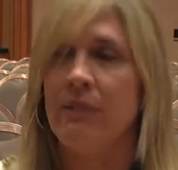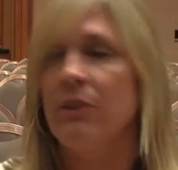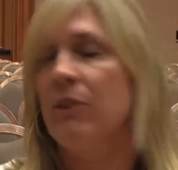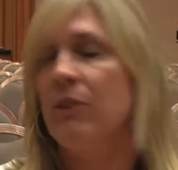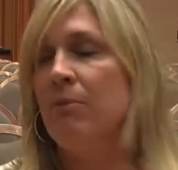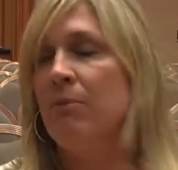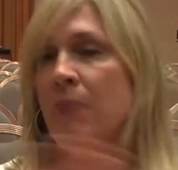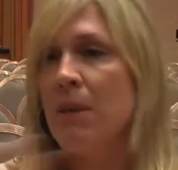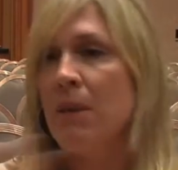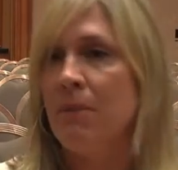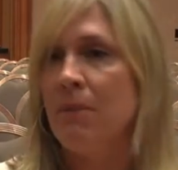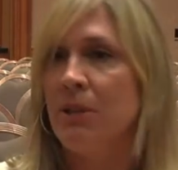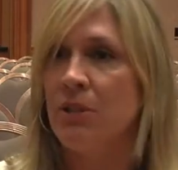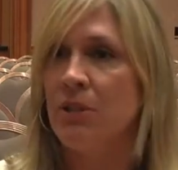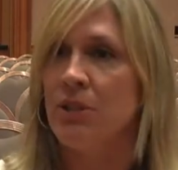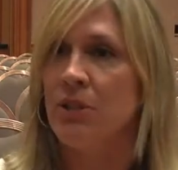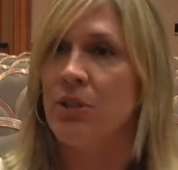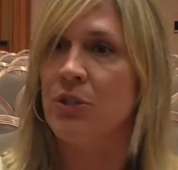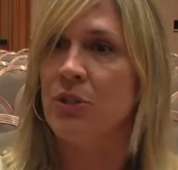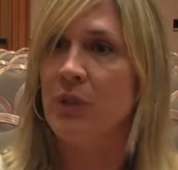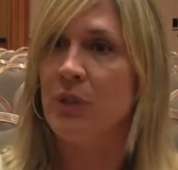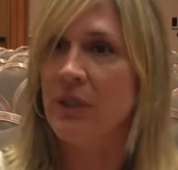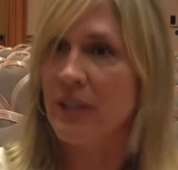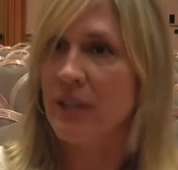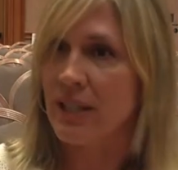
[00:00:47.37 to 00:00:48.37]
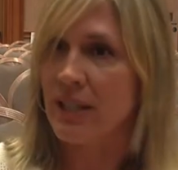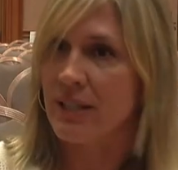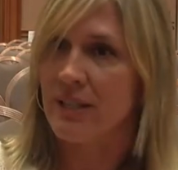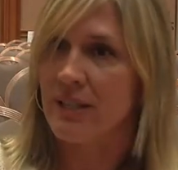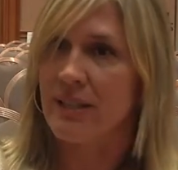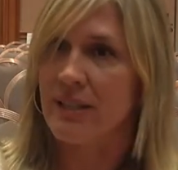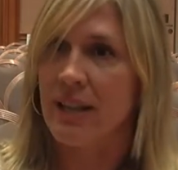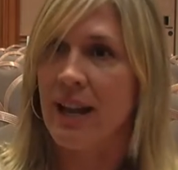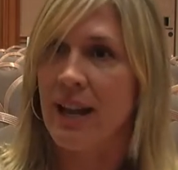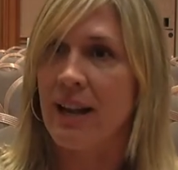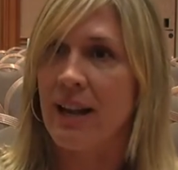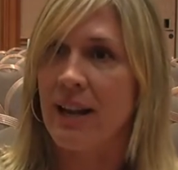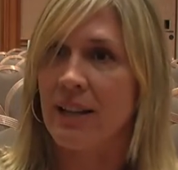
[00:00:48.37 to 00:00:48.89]
They're maybe just doing the
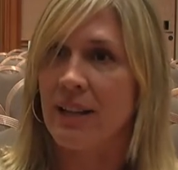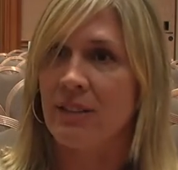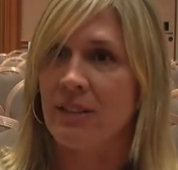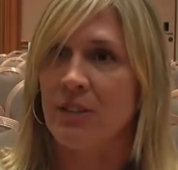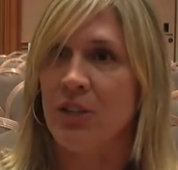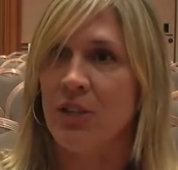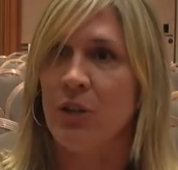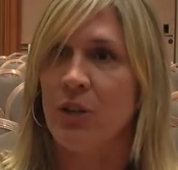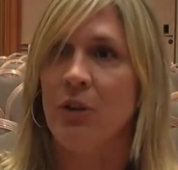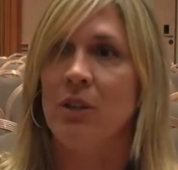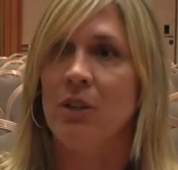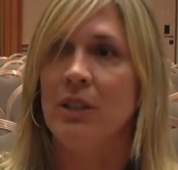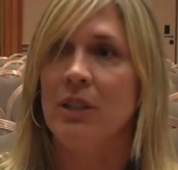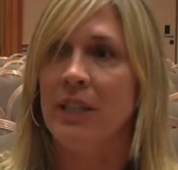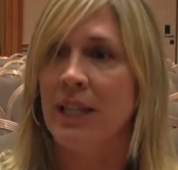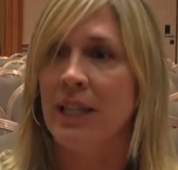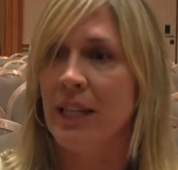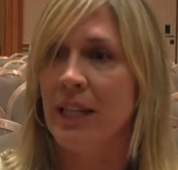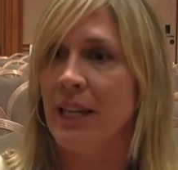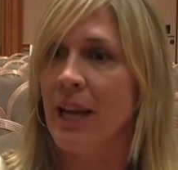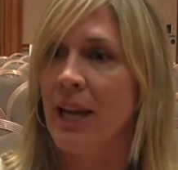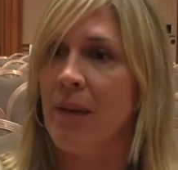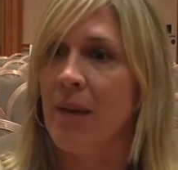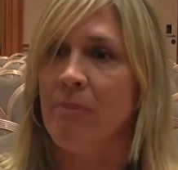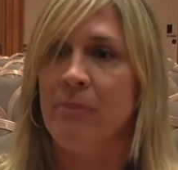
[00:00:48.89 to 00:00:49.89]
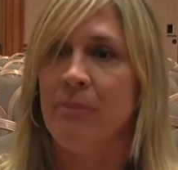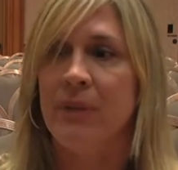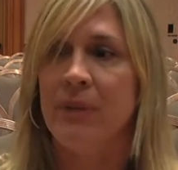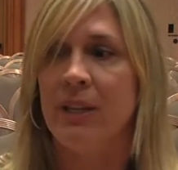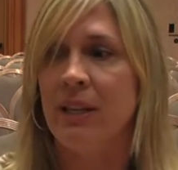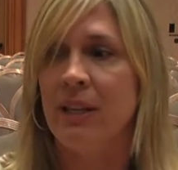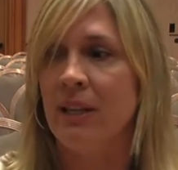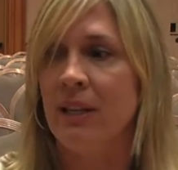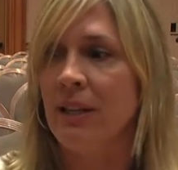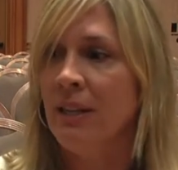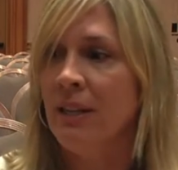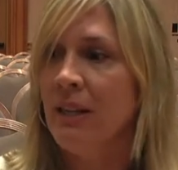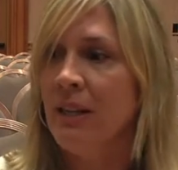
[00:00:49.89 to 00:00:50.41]
aesthetics, you know, cleaning up
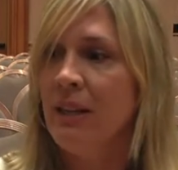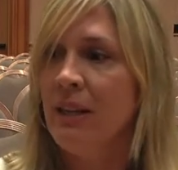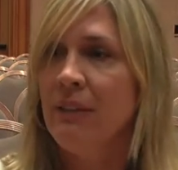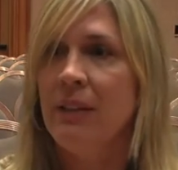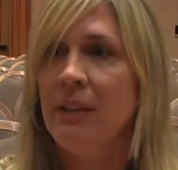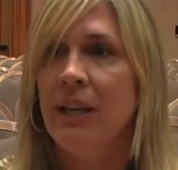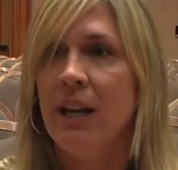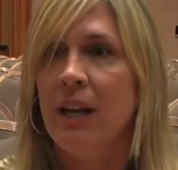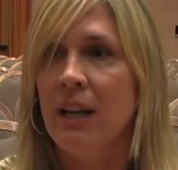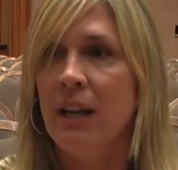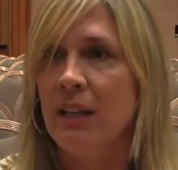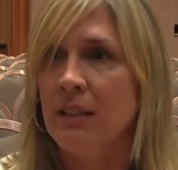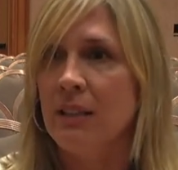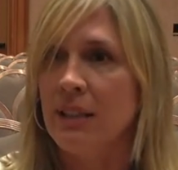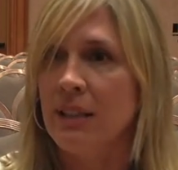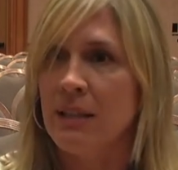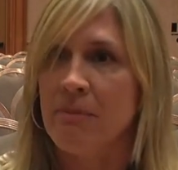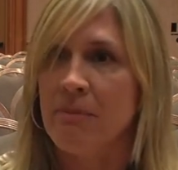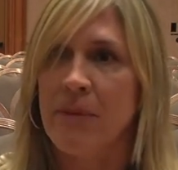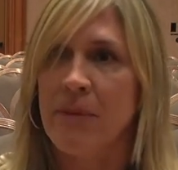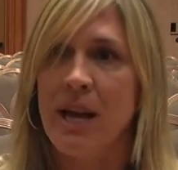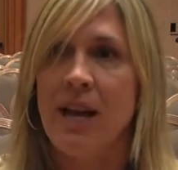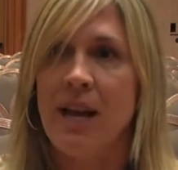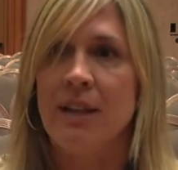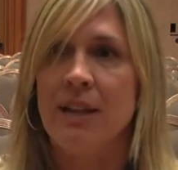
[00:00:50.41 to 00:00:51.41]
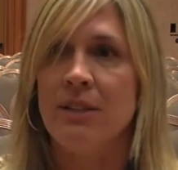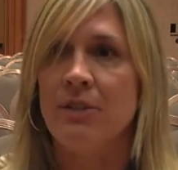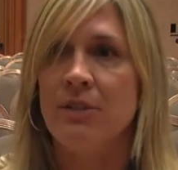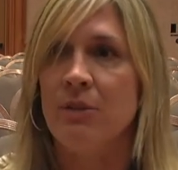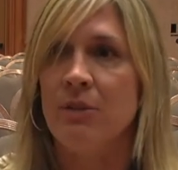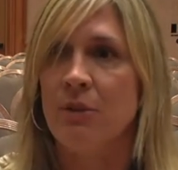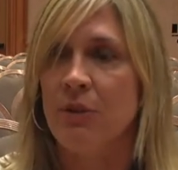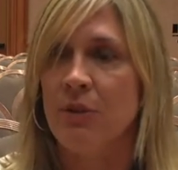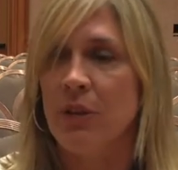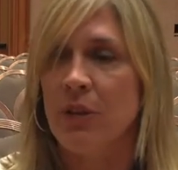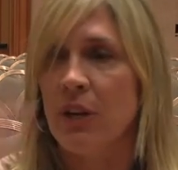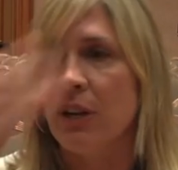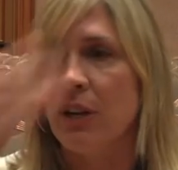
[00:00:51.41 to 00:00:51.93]
the ugly mess
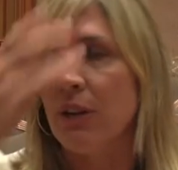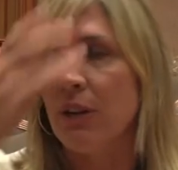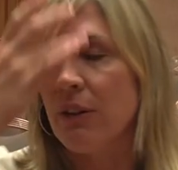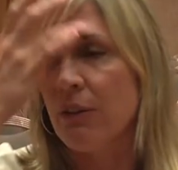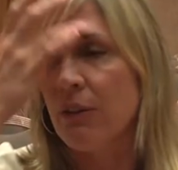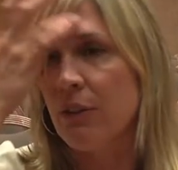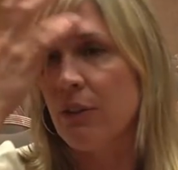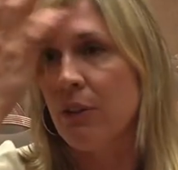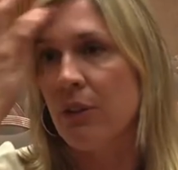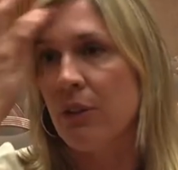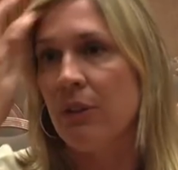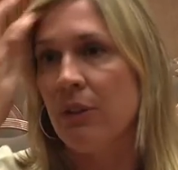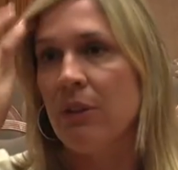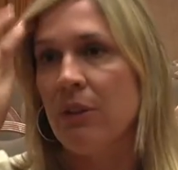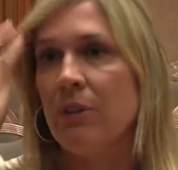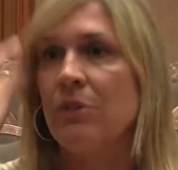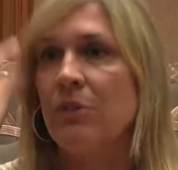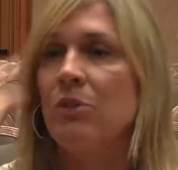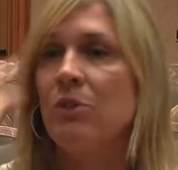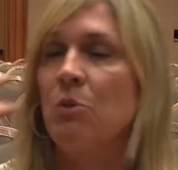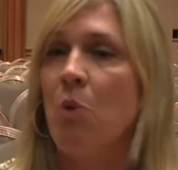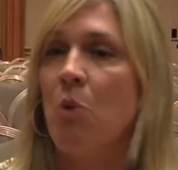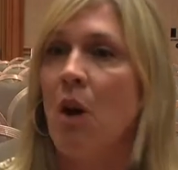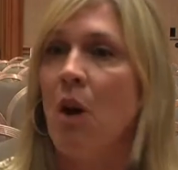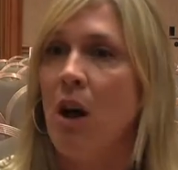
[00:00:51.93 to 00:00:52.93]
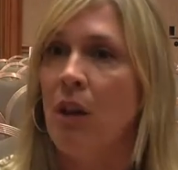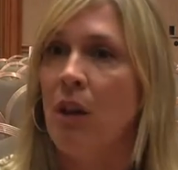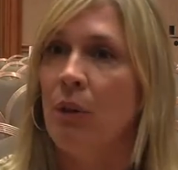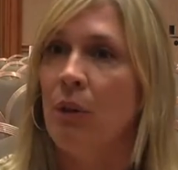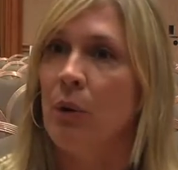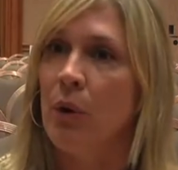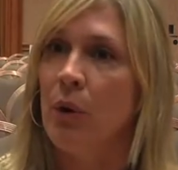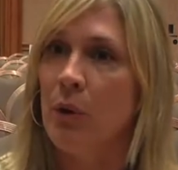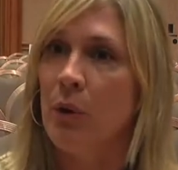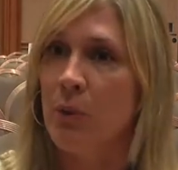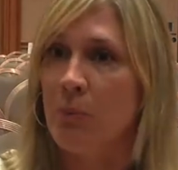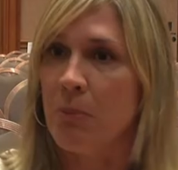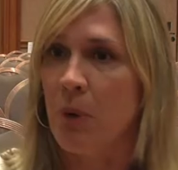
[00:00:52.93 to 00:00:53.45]
or the
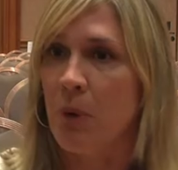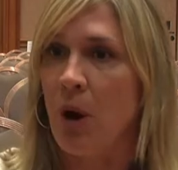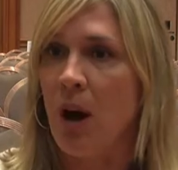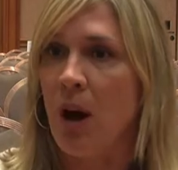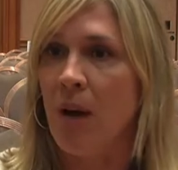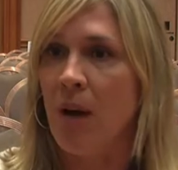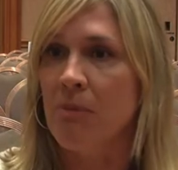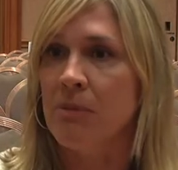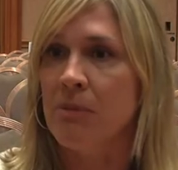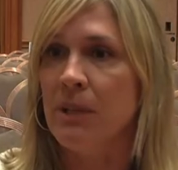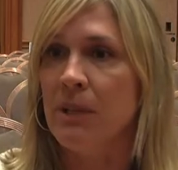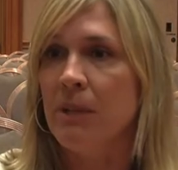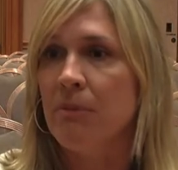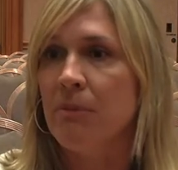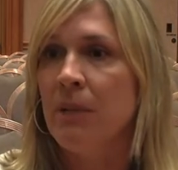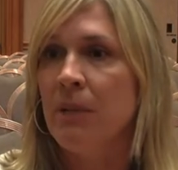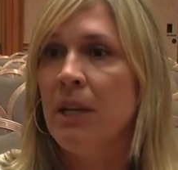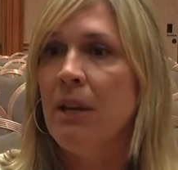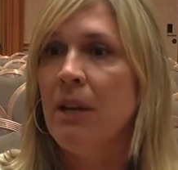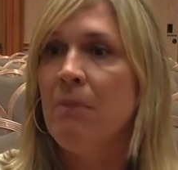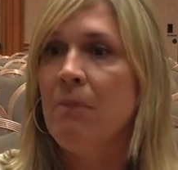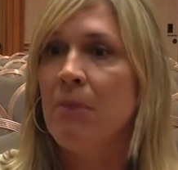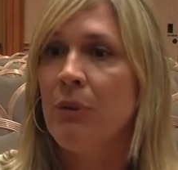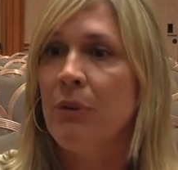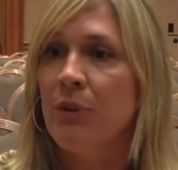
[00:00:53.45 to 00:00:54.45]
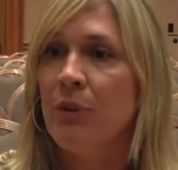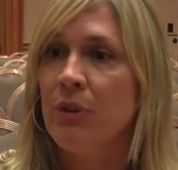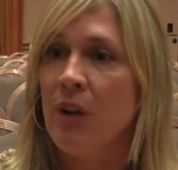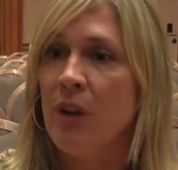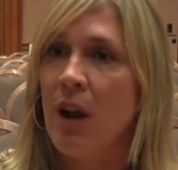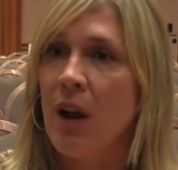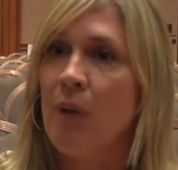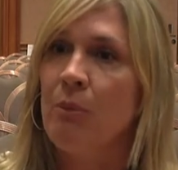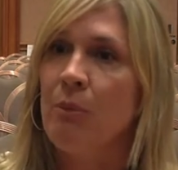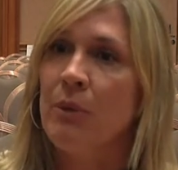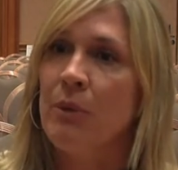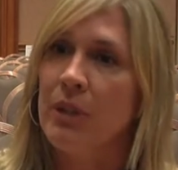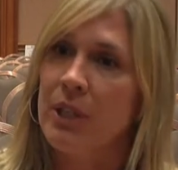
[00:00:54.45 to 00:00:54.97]
squalor or the problem, but they're
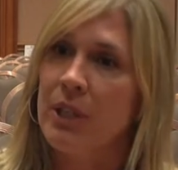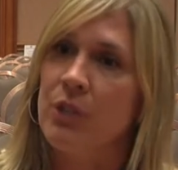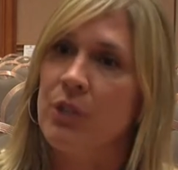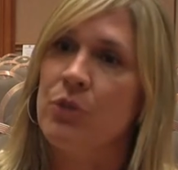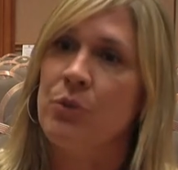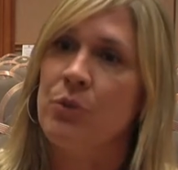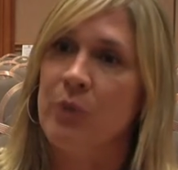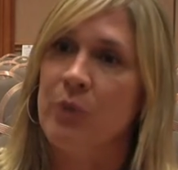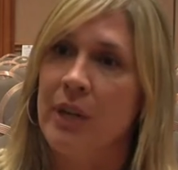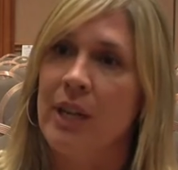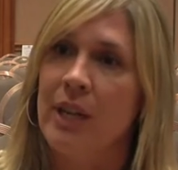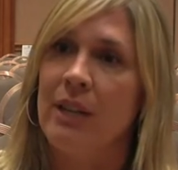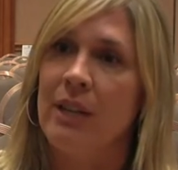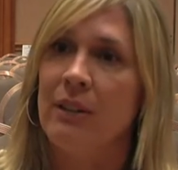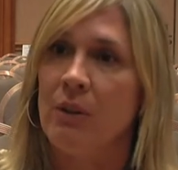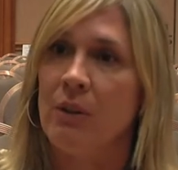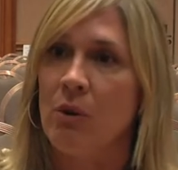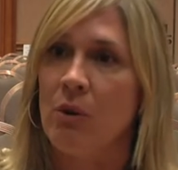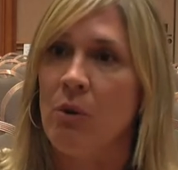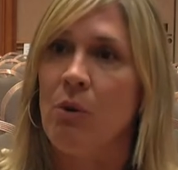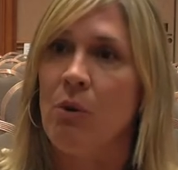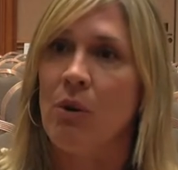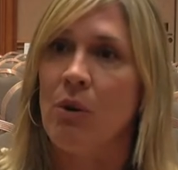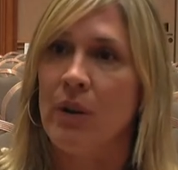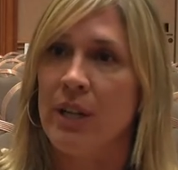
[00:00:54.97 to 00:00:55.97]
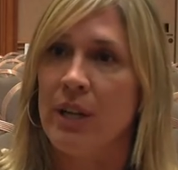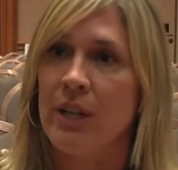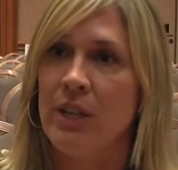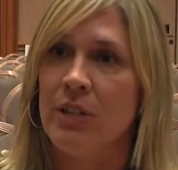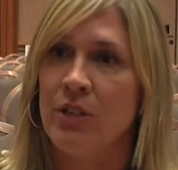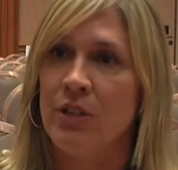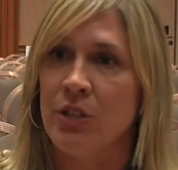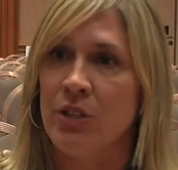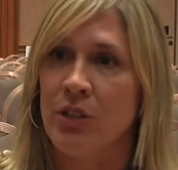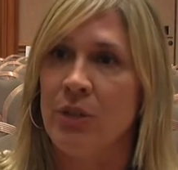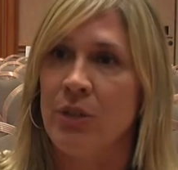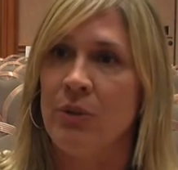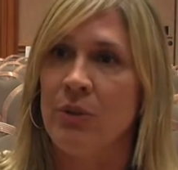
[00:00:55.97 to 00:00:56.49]
not really treating the core
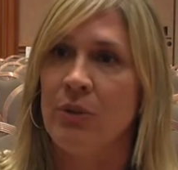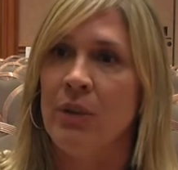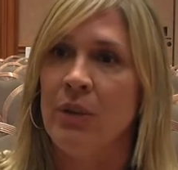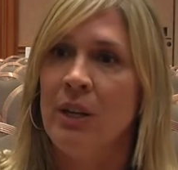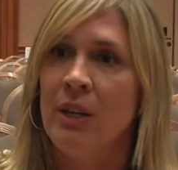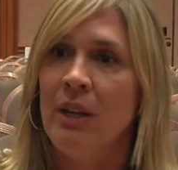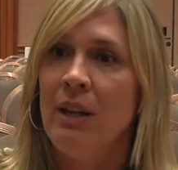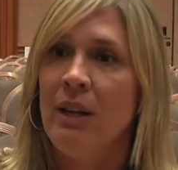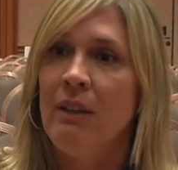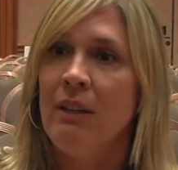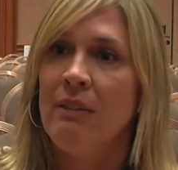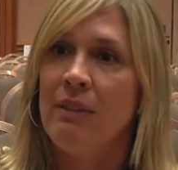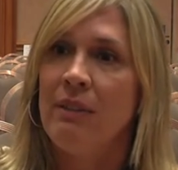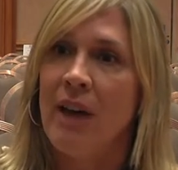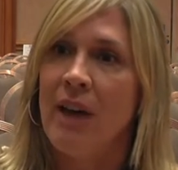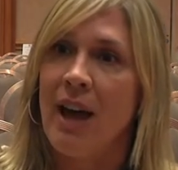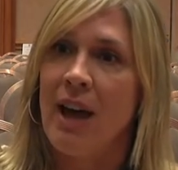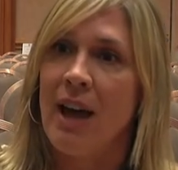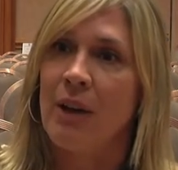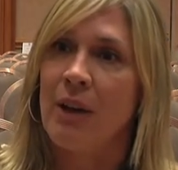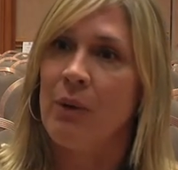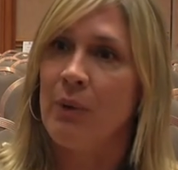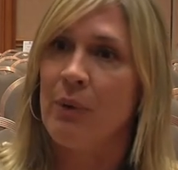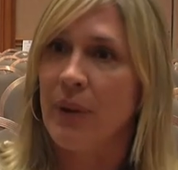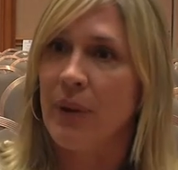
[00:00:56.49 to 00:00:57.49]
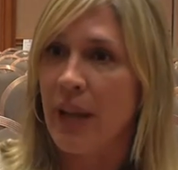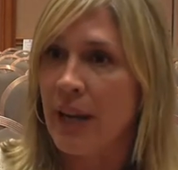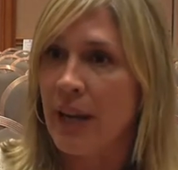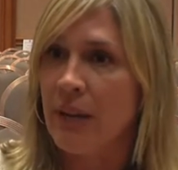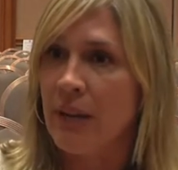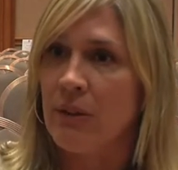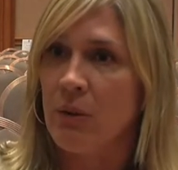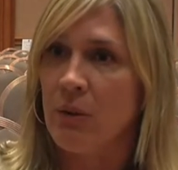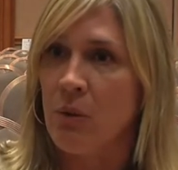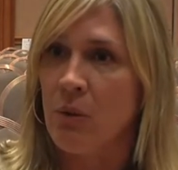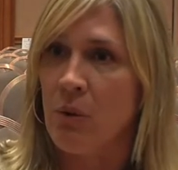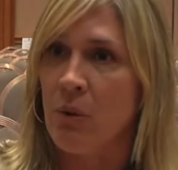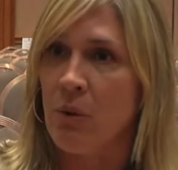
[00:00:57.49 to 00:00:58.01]
issue that
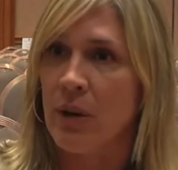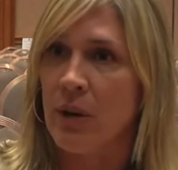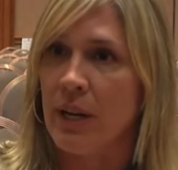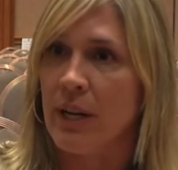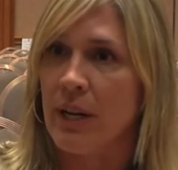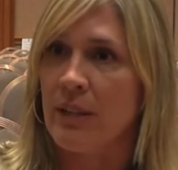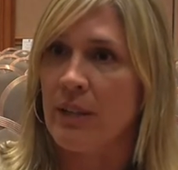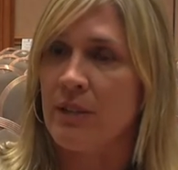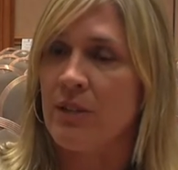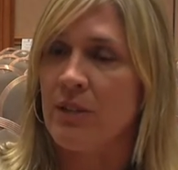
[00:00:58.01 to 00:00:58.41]
created the hoarding.